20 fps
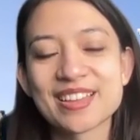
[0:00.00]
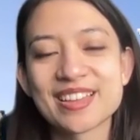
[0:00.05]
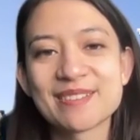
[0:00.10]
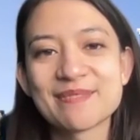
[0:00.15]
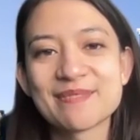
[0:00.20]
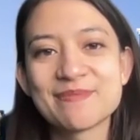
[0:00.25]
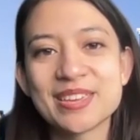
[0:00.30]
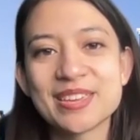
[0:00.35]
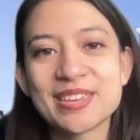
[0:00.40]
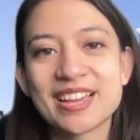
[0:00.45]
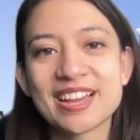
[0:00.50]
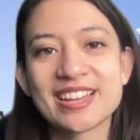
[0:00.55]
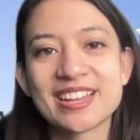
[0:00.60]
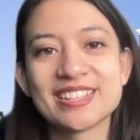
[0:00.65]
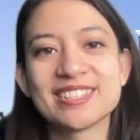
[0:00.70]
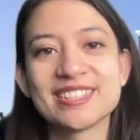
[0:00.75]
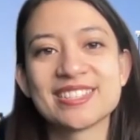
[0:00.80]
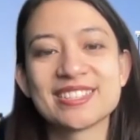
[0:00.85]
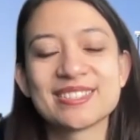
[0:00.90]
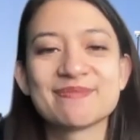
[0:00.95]

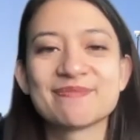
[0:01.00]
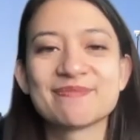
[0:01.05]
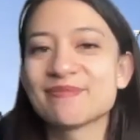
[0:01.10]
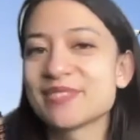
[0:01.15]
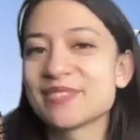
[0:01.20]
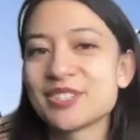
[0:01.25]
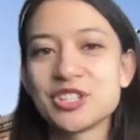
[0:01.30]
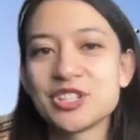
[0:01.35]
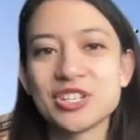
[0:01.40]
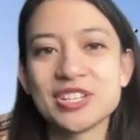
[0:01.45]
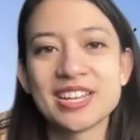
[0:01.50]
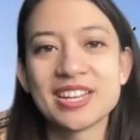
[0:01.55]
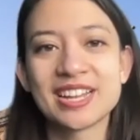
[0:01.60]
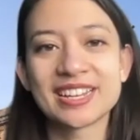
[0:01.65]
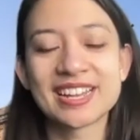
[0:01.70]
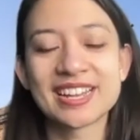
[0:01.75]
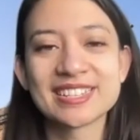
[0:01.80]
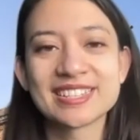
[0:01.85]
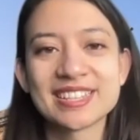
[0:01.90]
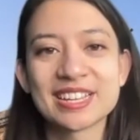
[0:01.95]
because she, I
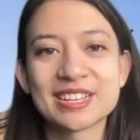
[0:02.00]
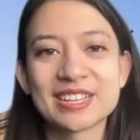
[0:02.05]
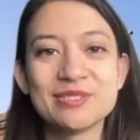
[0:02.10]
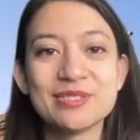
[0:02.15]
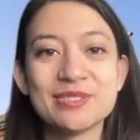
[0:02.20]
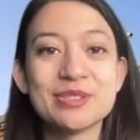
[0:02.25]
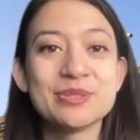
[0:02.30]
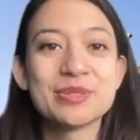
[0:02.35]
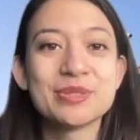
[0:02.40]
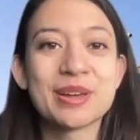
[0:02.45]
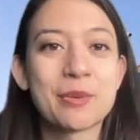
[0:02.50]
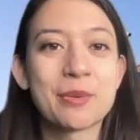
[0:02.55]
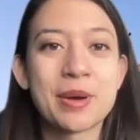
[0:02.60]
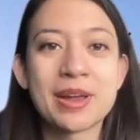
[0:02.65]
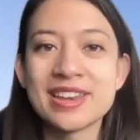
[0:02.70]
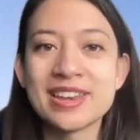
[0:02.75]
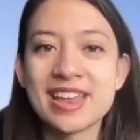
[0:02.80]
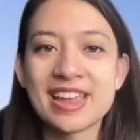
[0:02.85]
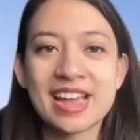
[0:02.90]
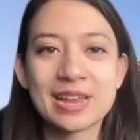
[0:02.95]
guess, like knew that
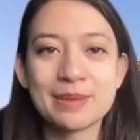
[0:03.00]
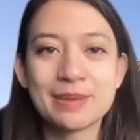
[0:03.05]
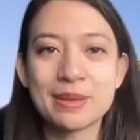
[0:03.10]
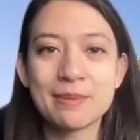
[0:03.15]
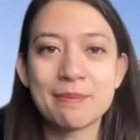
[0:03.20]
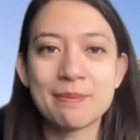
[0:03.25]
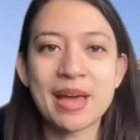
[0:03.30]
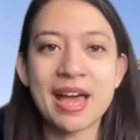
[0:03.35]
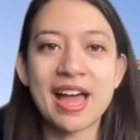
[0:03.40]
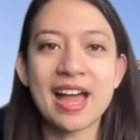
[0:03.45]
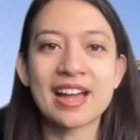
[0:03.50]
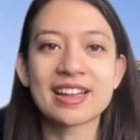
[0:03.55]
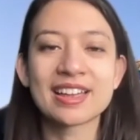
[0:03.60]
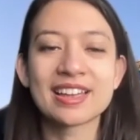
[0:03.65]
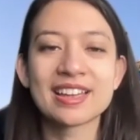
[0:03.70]
one day I'd be back.